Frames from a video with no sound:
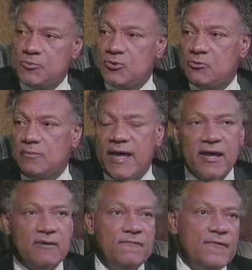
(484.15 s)
who were
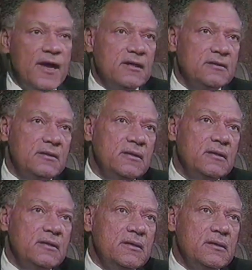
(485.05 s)
black. In fact,
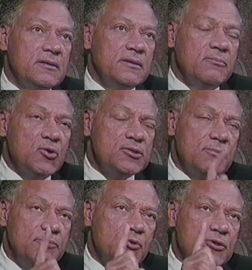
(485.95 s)
the most
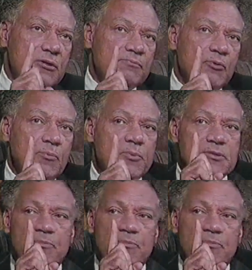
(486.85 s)
important pope was